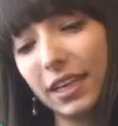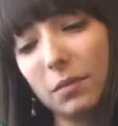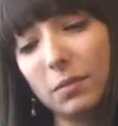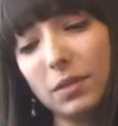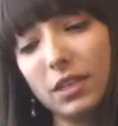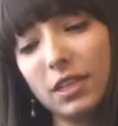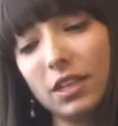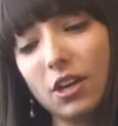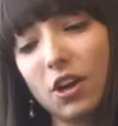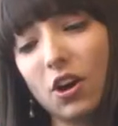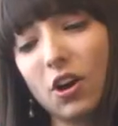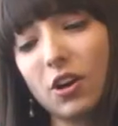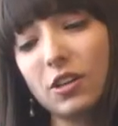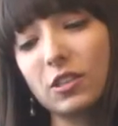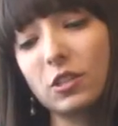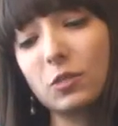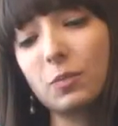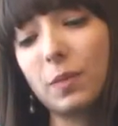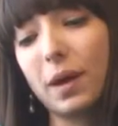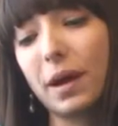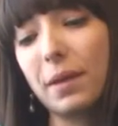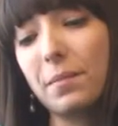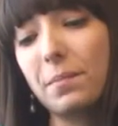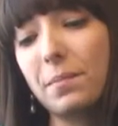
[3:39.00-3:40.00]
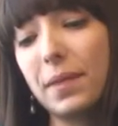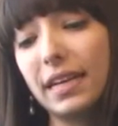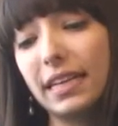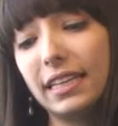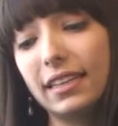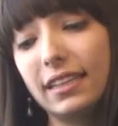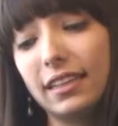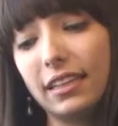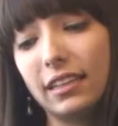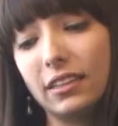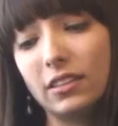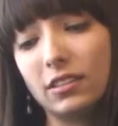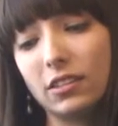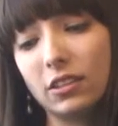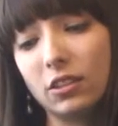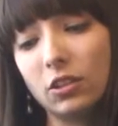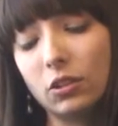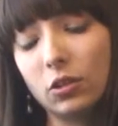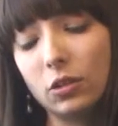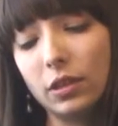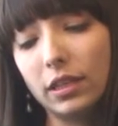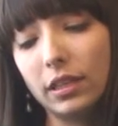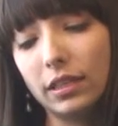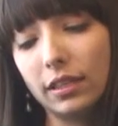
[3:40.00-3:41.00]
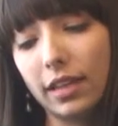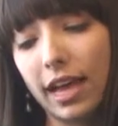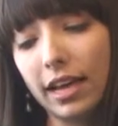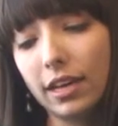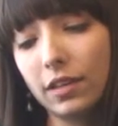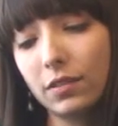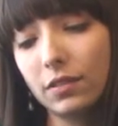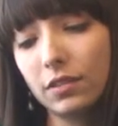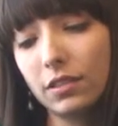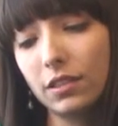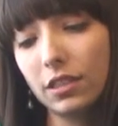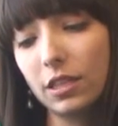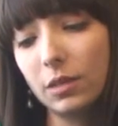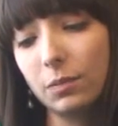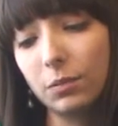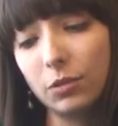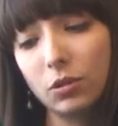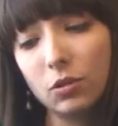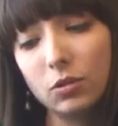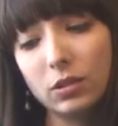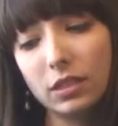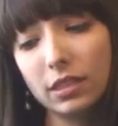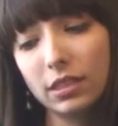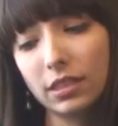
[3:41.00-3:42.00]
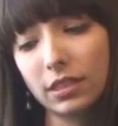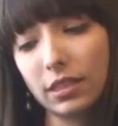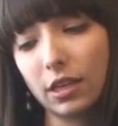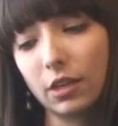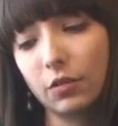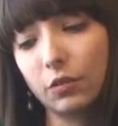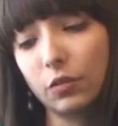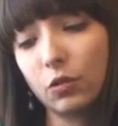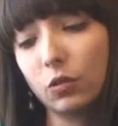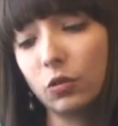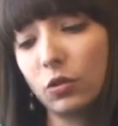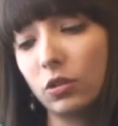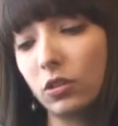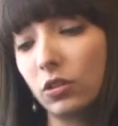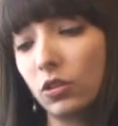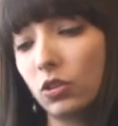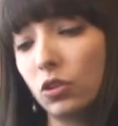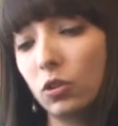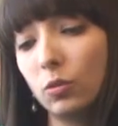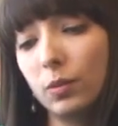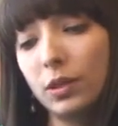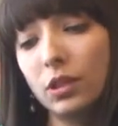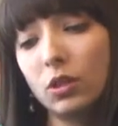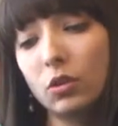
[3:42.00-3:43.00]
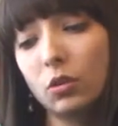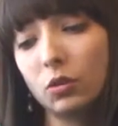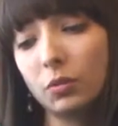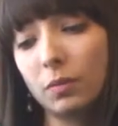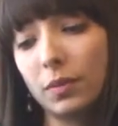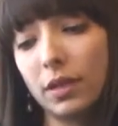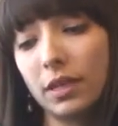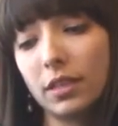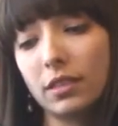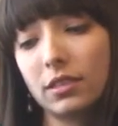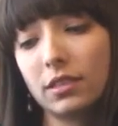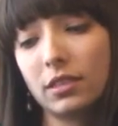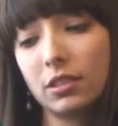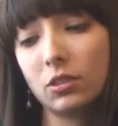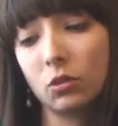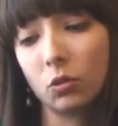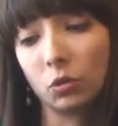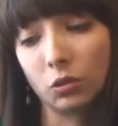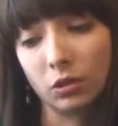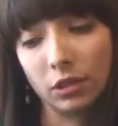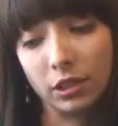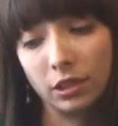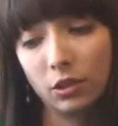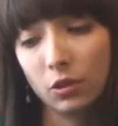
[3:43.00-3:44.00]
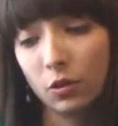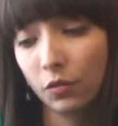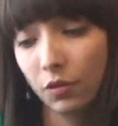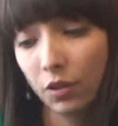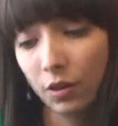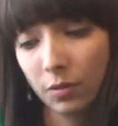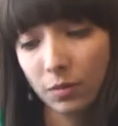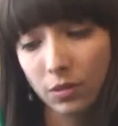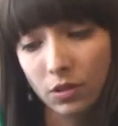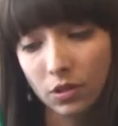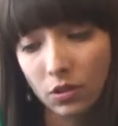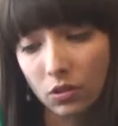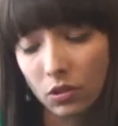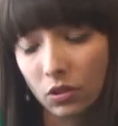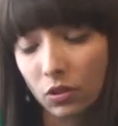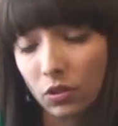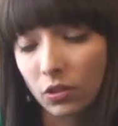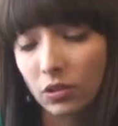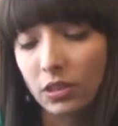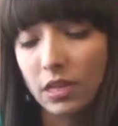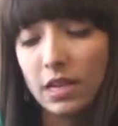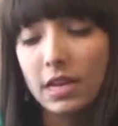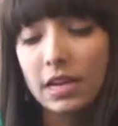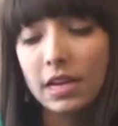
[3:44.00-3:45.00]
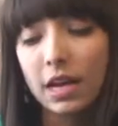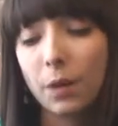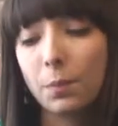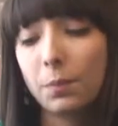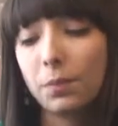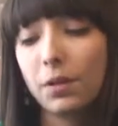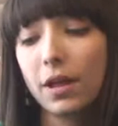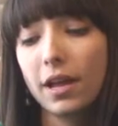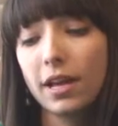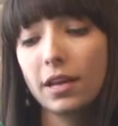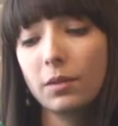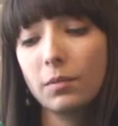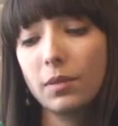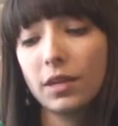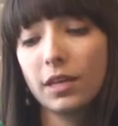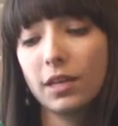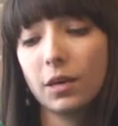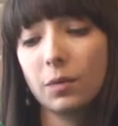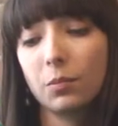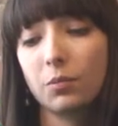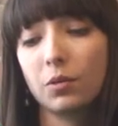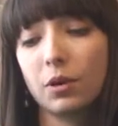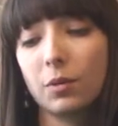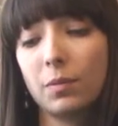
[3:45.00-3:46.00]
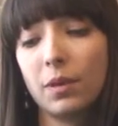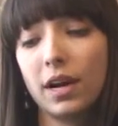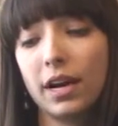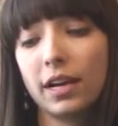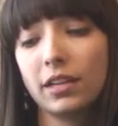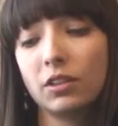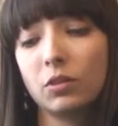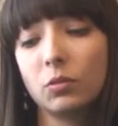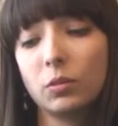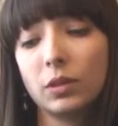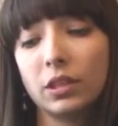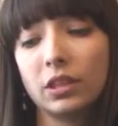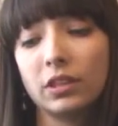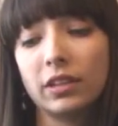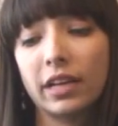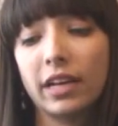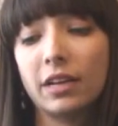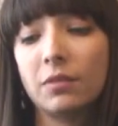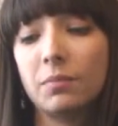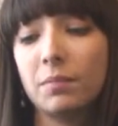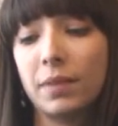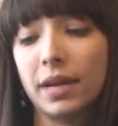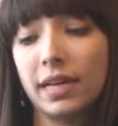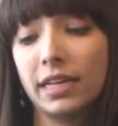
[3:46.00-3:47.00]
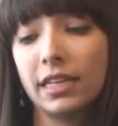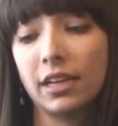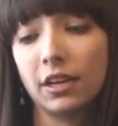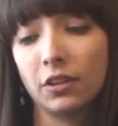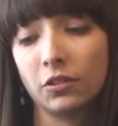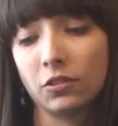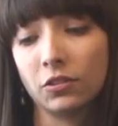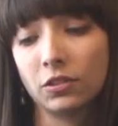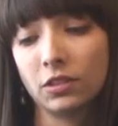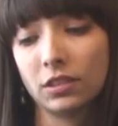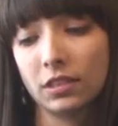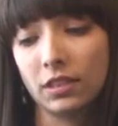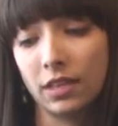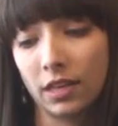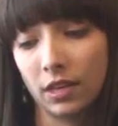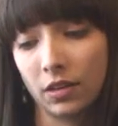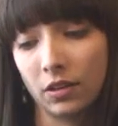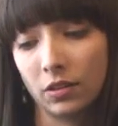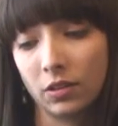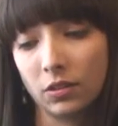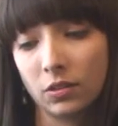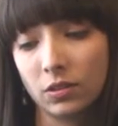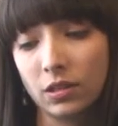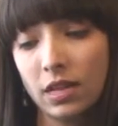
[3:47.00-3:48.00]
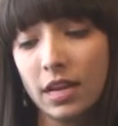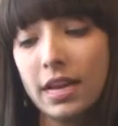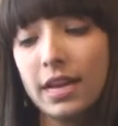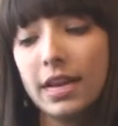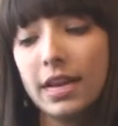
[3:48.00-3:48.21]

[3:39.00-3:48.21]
can be caused by many things, including lack of sleep, using a cell phone, consuming cold medicine or legal pharmaceuticals, applying makeup while behind the wheel, and many other scenarios.